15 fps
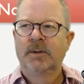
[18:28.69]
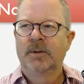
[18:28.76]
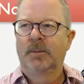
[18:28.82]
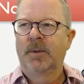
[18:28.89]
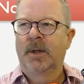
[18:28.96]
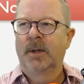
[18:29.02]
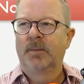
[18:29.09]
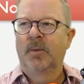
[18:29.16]

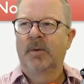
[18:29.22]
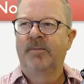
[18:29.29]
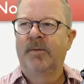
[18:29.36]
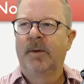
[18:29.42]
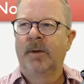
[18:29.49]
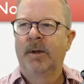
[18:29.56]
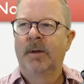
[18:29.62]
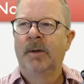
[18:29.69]
So product
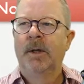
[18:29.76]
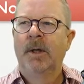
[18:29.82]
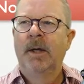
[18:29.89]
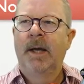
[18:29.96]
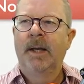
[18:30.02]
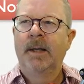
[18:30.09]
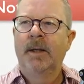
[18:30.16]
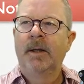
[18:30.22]
portfolio.
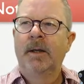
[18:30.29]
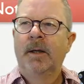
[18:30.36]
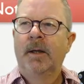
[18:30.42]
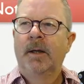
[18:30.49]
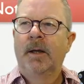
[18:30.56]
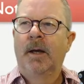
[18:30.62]
And then